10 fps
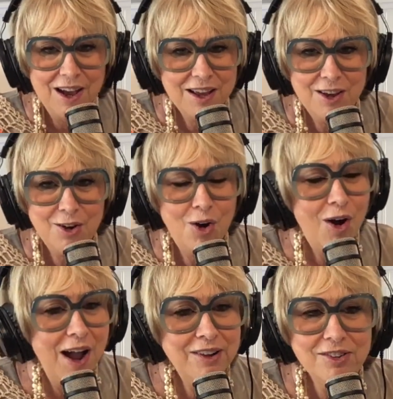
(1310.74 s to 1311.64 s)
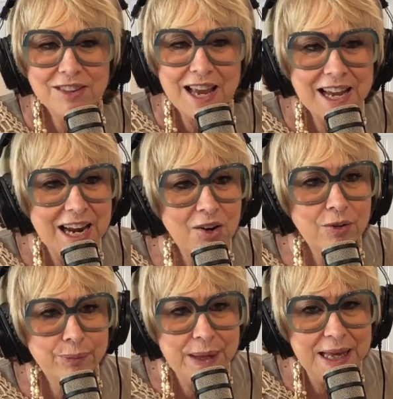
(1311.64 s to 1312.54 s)
I just take care
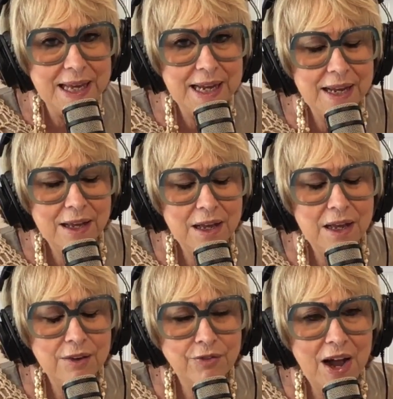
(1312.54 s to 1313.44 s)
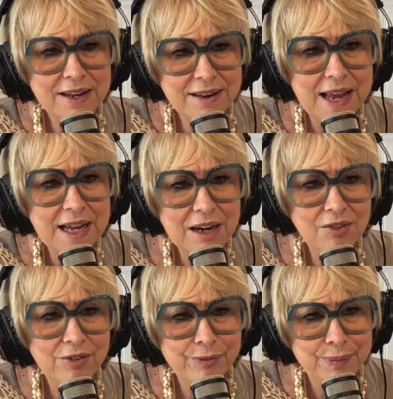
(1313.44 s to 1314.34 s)
of me. If I take
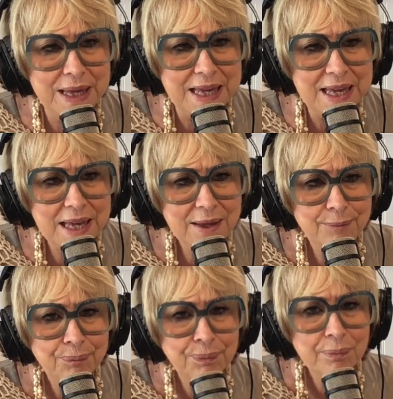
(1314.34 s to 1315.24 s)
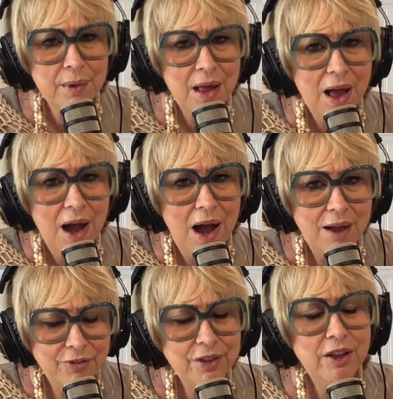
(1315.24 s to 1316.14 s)
care of me,
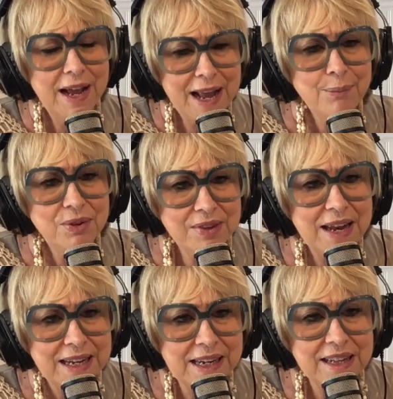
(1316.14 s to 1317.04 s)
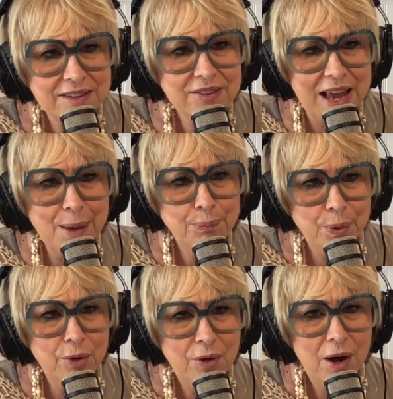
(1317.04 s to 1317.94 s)
I feel I am setting an
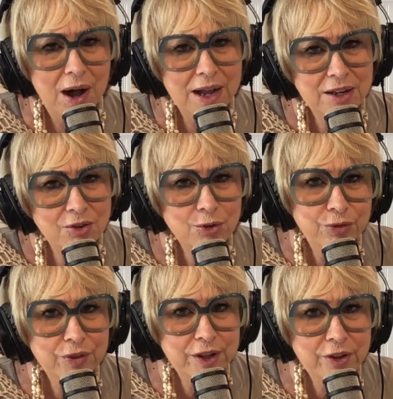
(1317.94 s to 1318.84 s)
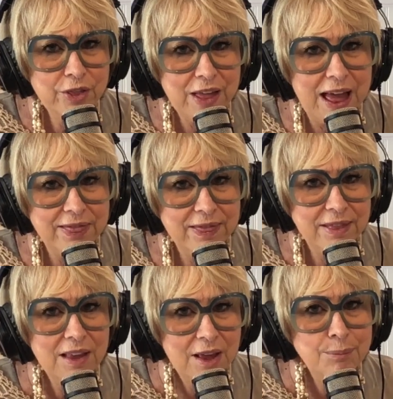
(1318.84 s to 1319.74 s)
example. I do feel that
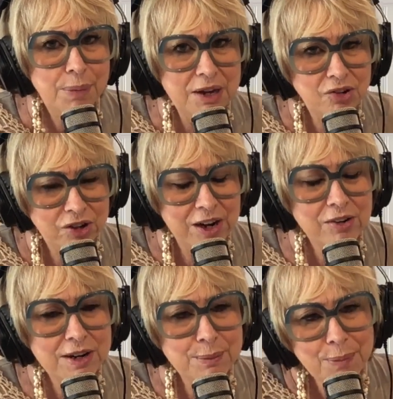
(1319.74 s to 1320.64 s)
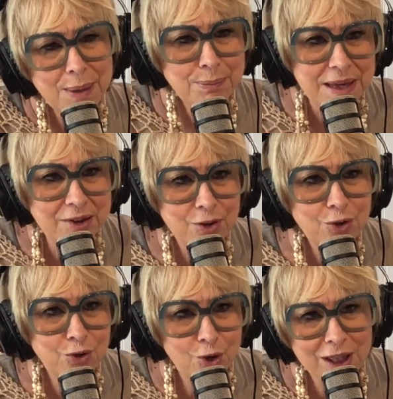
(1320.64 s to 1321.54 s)
by sharing my
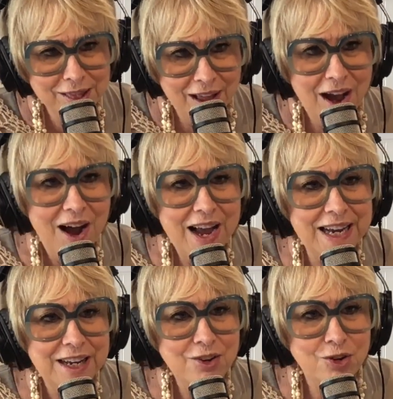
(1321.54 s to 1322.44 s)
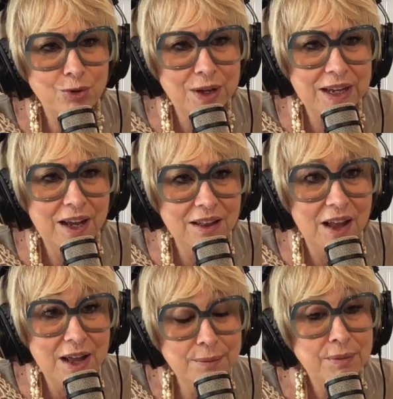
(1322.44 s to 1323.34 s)
meals online and and